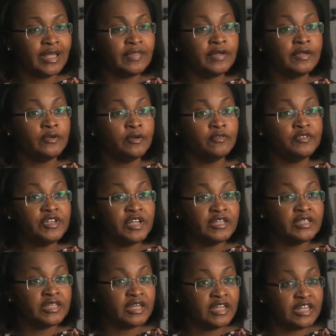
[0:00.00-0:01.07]
gathered enough
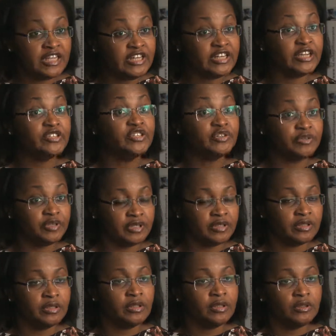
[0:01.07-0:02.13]
data in Nigeria
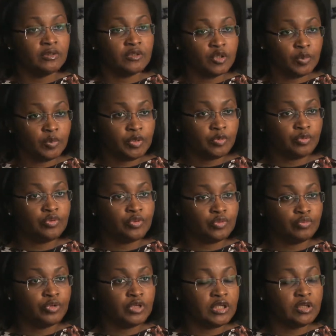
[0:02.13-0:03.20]
to be able to
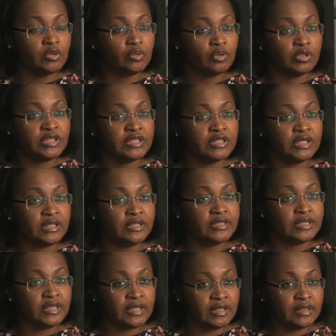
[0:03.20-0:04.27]
really holistically
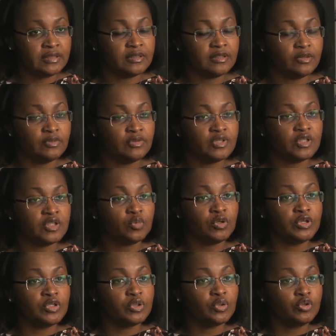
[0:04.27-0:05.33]
say, this is what
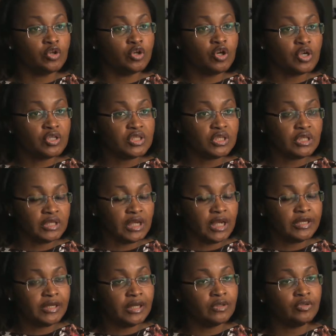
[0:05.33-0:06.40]
it's going to cost and
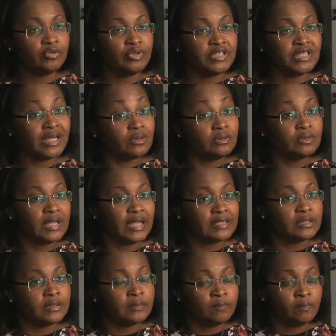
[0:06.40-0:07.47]
how do we tackle that.
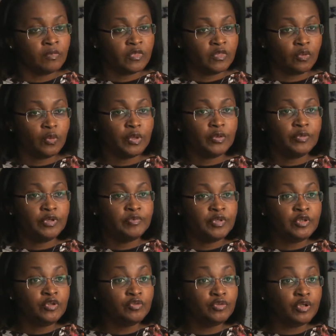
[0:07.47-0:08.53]
The work we've
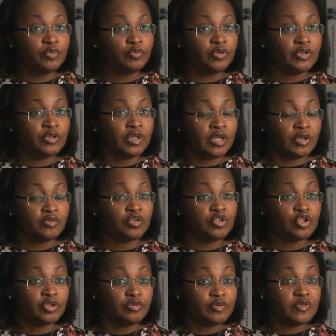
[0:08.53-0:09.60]
been doing with the Health
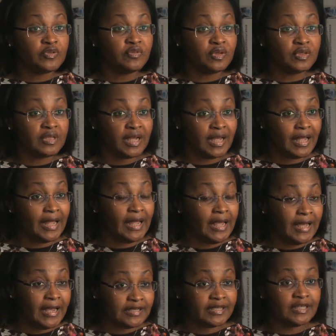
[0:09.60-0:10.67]
Insurance Fund
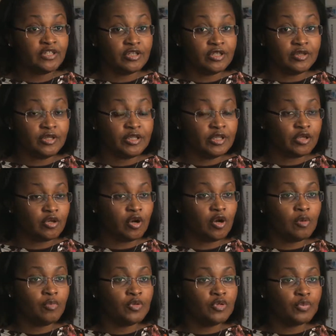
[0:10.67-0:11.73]
has actually
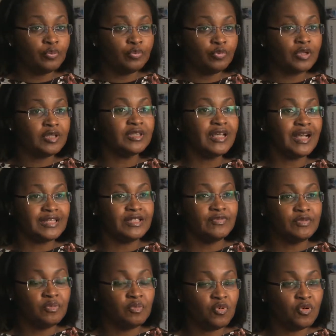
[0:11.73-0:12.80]
almost brought that
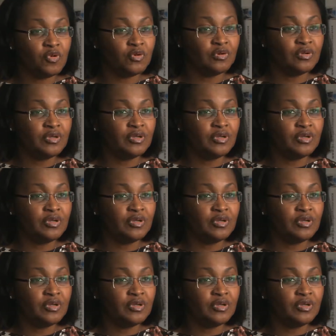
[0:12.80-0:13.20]
even more